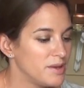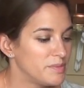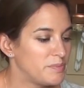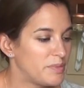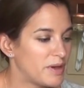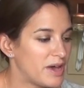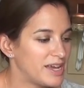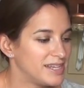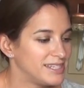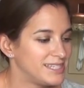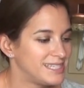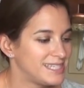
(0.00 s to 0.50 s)

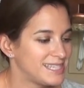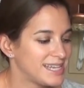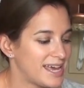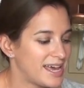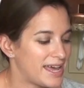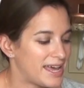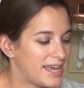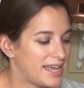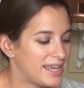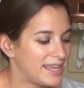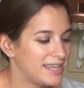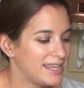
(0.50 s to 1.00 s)
But
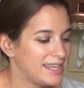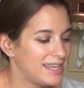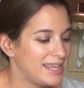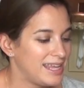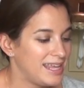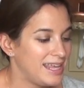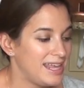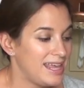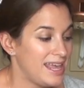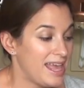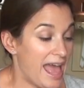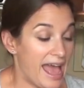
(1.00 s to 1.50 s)

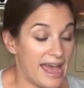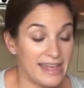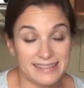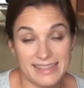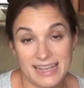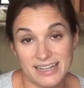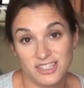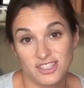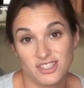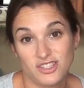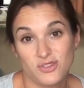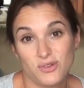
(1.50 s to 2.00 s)
at
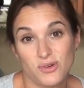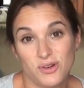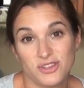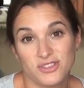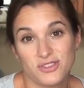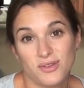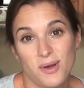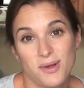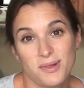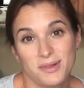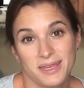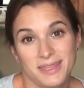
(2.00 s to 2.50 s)
that store,
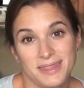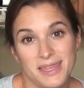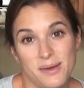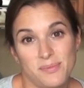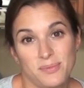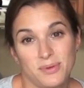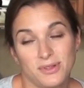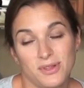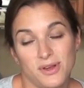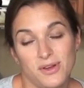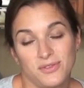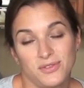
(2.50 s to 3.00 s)
so I'll link
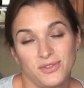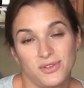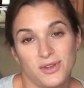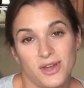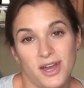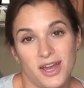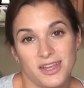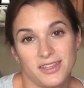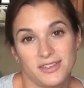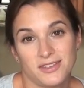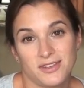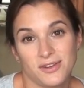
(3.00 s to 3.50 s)
that below if you
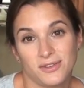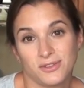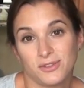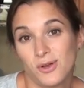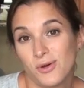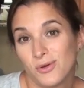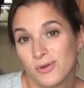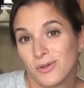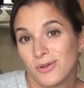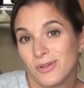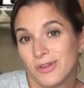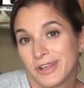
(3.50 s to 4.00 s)
guys are
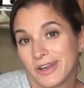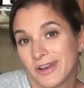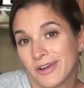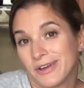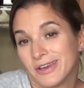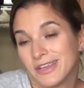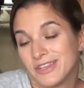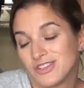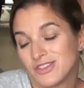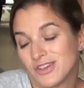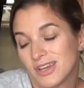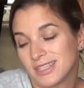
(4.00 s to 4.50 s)
local and are
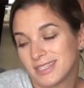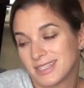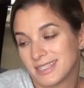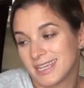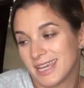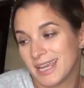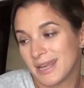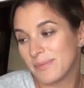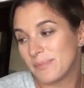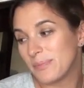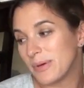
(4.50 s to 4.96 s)
interested.